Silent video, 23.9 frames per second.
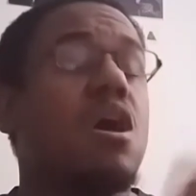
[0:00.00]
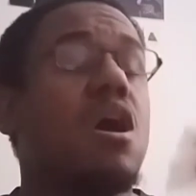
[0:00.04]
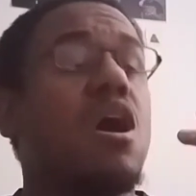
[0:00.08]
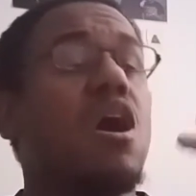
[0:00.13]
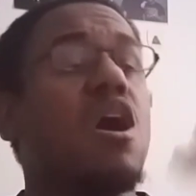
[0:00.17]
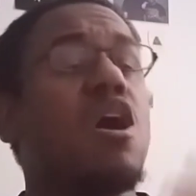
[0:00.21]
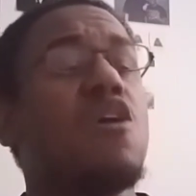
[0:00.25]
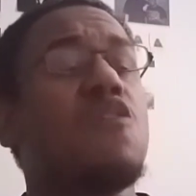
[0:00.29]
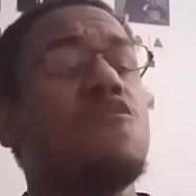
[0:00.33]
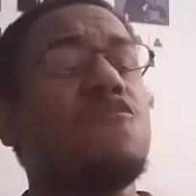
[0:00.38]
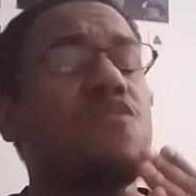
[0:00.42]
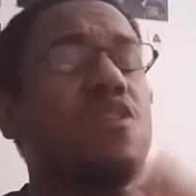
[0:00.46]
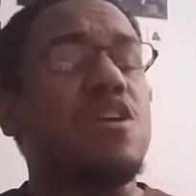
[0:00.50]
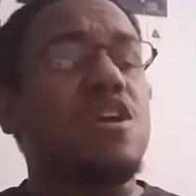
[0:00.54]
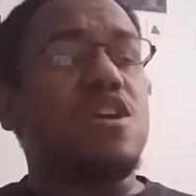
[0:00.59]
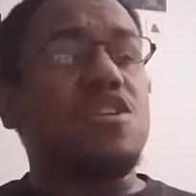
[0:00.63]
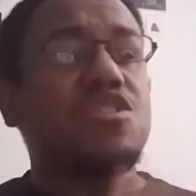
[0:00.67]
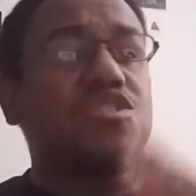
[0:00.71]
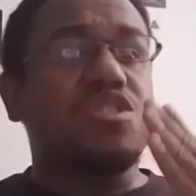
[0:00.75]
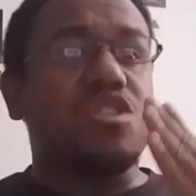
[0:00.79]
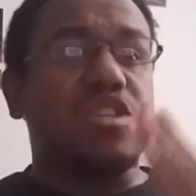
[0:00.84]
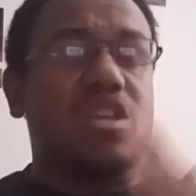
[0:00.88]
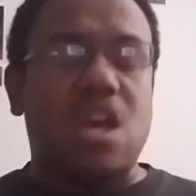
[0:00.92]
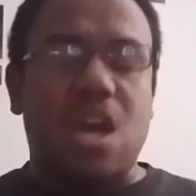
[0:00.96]
of
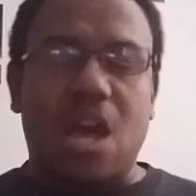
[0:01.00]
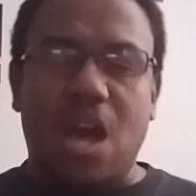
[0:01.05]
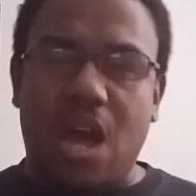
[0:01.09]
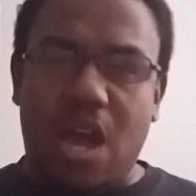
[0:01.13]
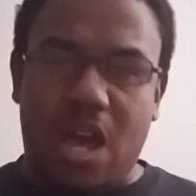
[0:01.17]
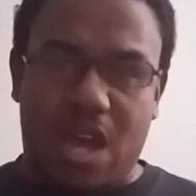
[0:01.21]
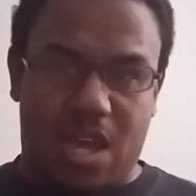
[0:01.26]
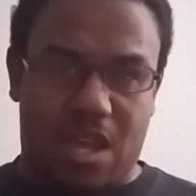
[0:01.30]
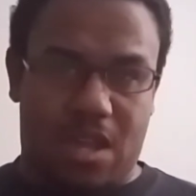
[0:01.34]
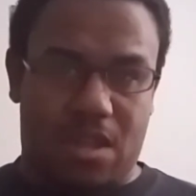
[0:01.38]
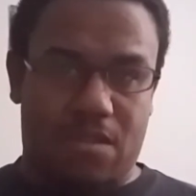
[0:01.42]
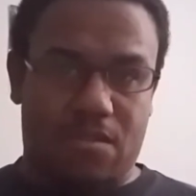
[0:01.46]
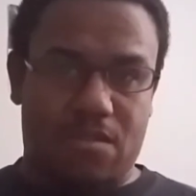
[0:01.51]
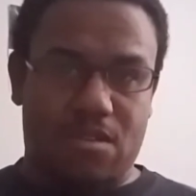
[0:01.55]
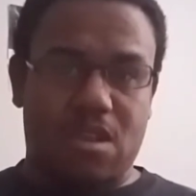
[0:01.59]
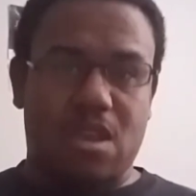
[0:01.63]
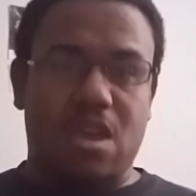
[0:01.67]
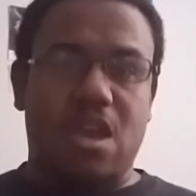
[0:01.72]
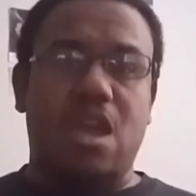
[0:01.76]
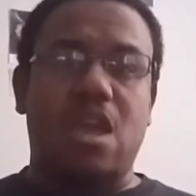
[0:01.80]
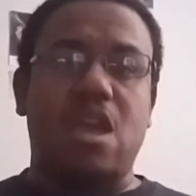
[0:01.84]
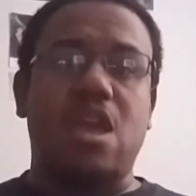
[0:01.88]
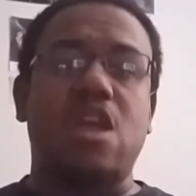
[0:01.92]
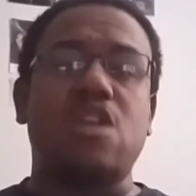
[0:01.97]
its kind.
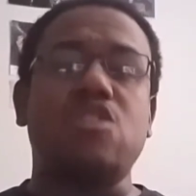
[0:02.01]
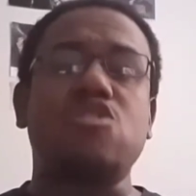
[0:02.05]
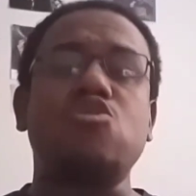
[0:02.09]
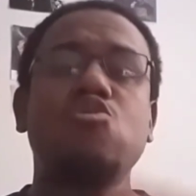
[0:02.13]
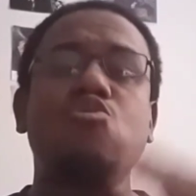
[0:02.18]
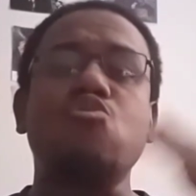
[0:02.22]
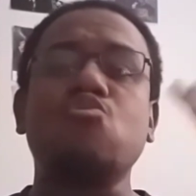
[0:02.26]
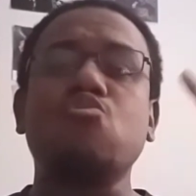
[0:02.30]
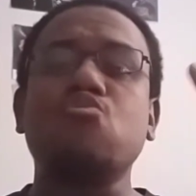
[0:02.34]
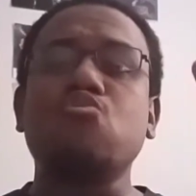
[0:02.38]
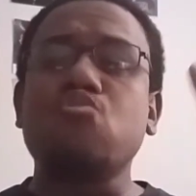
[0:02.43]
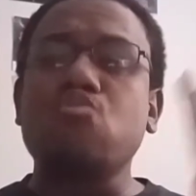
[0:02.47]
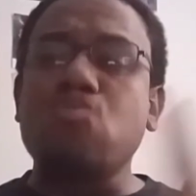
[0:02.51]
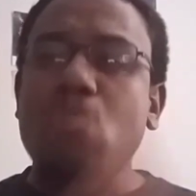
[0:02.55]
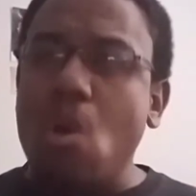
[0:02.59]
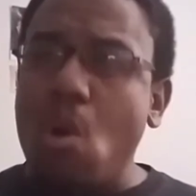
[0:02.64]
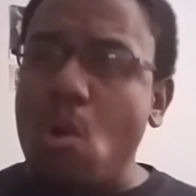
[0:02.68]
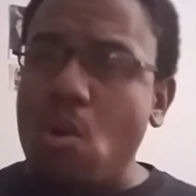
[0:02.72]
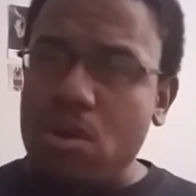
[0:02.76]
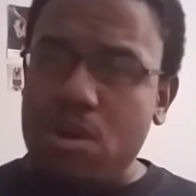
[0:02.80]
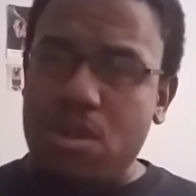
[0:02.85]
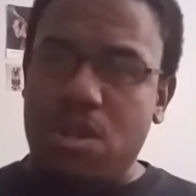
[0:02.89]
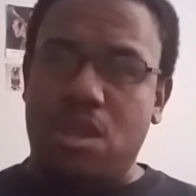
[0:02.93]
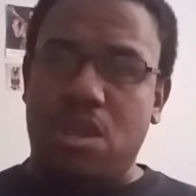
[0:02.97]
And you
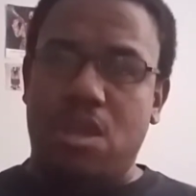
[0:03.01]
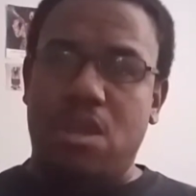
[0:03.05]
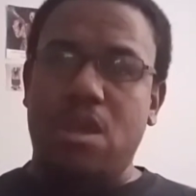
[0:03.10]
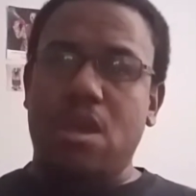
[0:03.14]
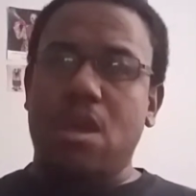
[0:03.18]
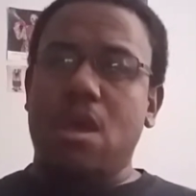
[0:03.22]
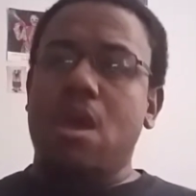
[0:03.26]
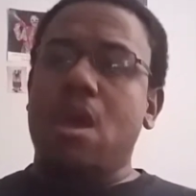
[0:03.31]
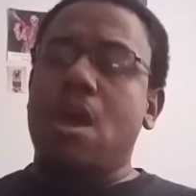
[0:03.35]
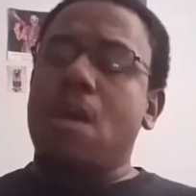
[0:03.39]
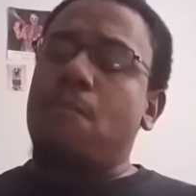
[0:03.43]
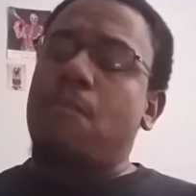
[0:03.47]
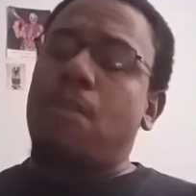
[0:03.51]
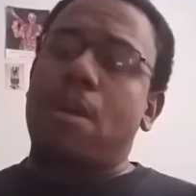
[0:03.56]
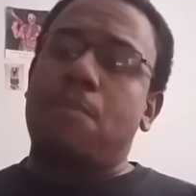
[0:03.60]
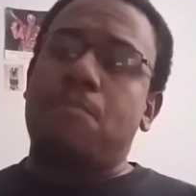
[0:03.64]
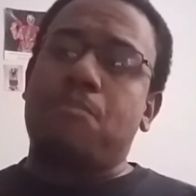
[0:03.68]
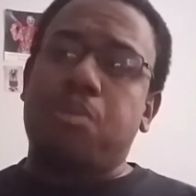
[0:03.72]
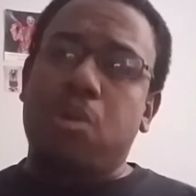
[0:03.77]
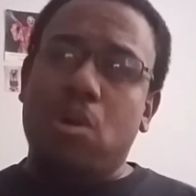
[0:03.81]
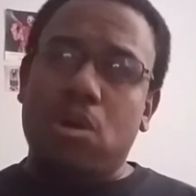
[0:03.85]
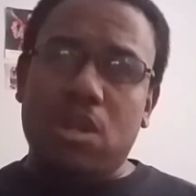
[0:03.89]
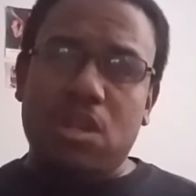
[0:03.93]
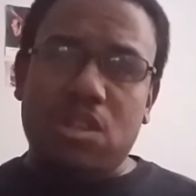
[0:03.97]
ruin it by
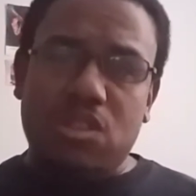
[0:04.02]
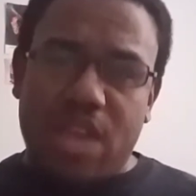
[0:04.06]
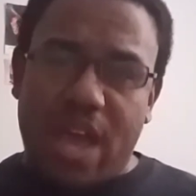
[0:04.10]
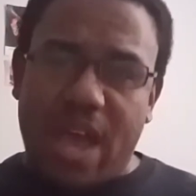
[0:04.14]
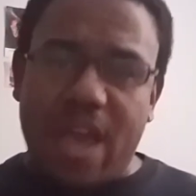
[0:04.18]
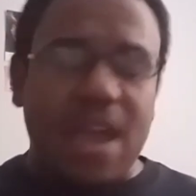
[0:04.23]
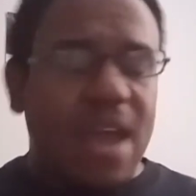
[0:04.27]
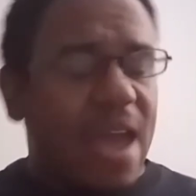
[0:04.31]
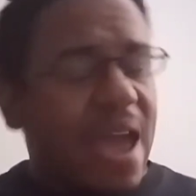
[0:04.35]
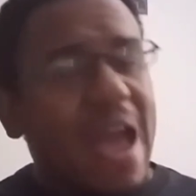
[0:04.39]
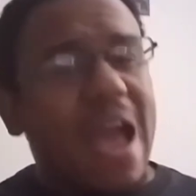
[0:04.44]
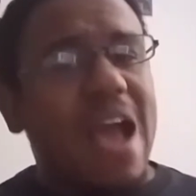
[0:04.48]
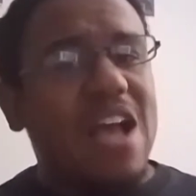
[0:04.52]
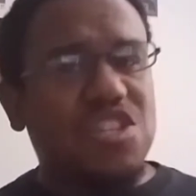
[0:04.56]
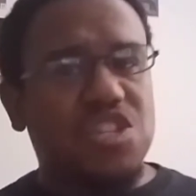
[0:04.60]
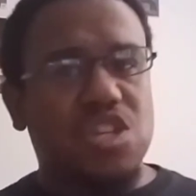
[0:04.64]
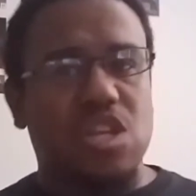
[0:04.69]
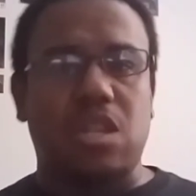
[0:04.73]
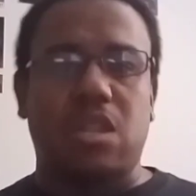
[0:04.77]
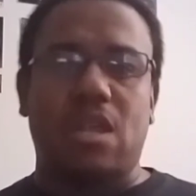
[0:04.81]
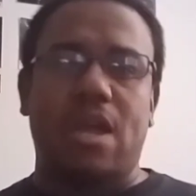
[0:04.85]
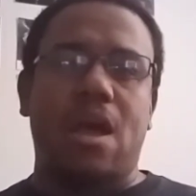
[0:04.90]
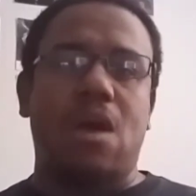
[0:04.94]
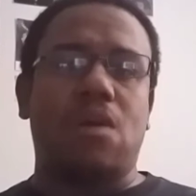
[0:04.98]
putting that ass
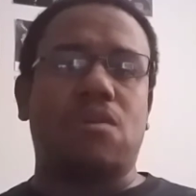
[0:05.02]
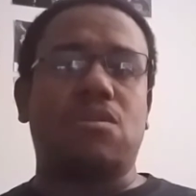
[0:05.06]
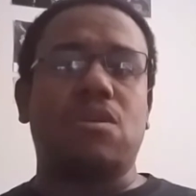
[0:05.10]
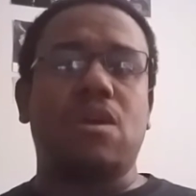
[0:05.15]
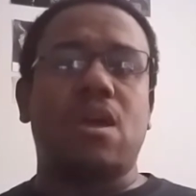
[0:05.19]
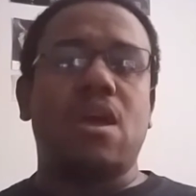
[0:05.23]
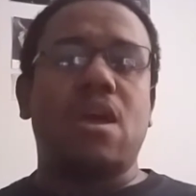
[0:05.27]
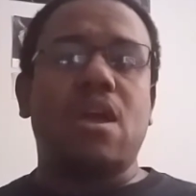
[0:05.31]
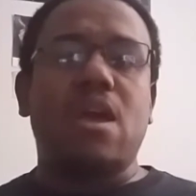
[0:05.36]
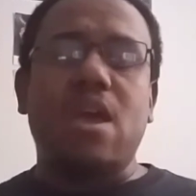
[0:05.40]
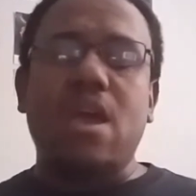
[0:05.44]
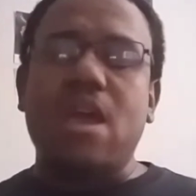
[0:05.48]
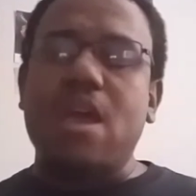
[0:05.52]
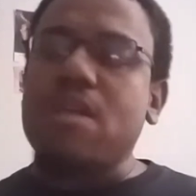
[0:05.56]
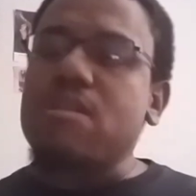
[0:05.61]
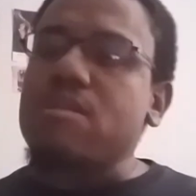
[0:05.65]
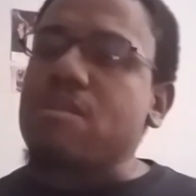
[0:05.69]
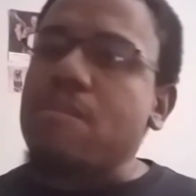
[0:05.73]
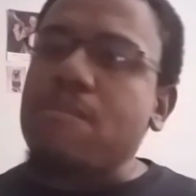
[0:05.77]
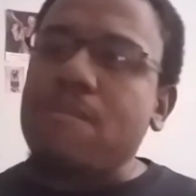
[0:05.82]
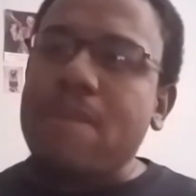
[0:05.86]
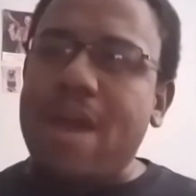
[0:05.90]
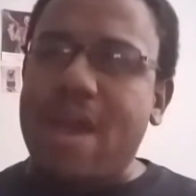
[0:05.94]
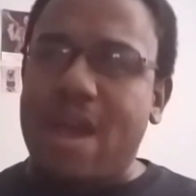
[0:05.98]
clown in
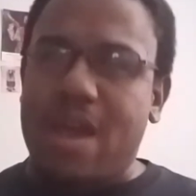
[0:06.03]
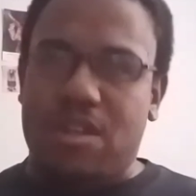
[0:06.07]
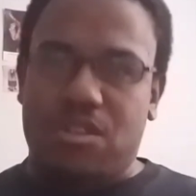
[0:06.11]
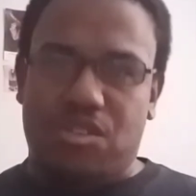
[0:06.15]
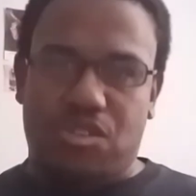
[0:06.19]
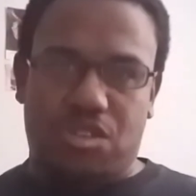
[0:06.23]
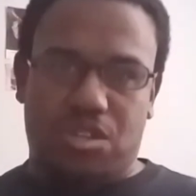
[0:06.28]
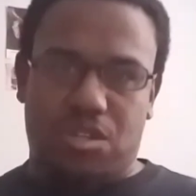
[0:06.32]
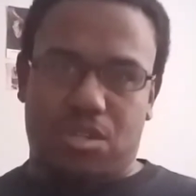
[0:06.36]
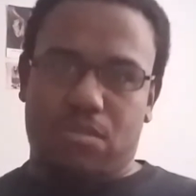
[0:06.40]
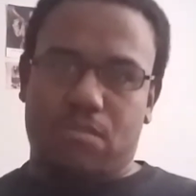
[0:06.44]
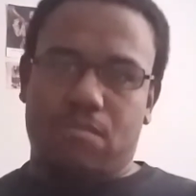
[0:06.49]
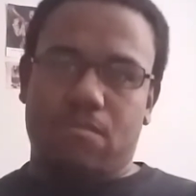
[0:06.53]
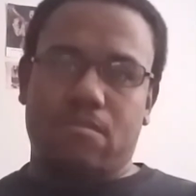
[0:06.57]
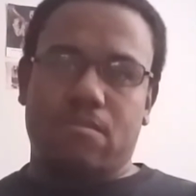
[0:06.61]
the match.